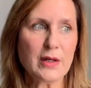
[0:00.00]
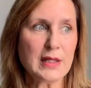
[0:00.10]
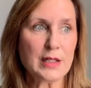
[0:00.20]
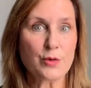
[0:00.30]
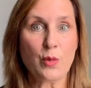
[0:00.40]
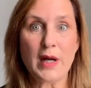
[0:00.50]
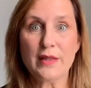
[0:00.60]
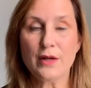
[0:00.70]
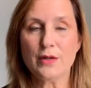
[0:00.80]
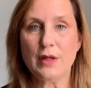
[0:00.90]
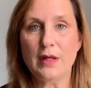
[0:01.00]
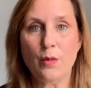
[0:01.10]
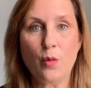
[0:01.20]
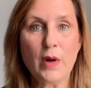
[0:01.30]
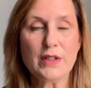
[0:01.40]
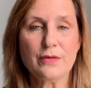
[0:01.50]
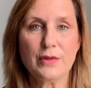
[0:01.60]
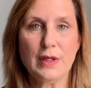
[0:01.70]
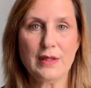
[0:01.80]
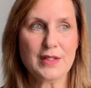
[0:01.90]
And that's why
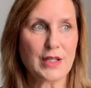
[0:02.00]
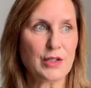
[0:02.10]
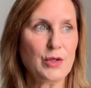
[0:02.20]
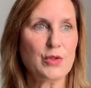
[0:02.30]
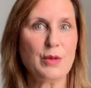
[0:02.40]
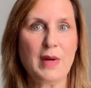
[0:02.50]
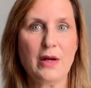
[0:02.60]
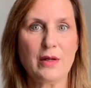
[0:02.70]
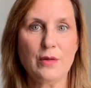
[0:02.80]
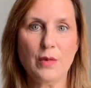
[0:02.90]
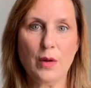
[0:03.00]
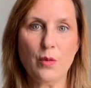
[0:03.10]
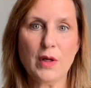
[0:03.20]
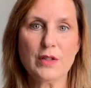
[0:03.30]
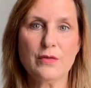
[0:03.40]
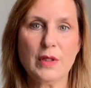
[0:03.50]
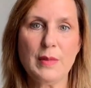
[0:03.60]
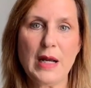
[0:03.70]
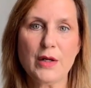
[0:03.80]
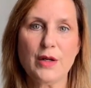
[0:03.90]
there's a huge amount and a wonderful
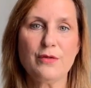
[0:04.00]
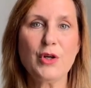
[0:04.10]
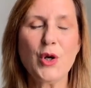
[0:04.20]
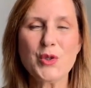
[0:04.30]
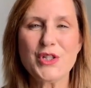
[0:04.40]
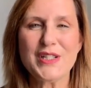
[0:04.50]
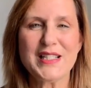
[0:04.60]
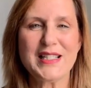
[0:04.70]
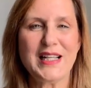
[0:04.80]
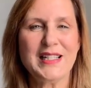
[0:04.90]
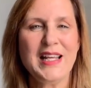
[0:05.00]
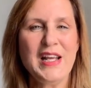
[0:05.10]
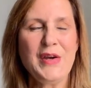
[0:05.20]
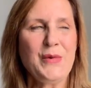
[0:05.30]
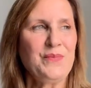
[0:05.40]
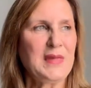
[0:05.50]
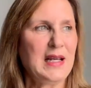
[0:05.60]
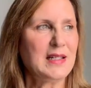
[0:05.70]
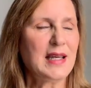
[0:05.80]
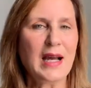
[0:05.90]
amount of coaches
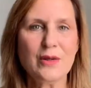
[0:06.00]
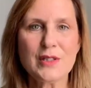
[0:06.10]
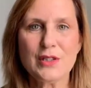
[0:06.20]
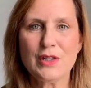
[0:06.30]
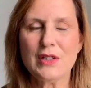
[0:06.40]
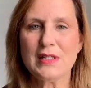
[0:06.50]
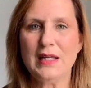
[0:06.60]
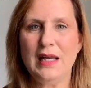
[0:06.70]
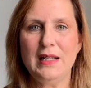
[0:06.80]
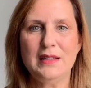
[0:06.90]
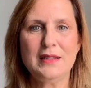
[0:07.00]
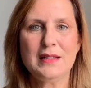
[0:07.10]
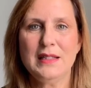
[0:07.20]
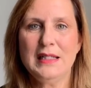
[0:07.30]
and counselors and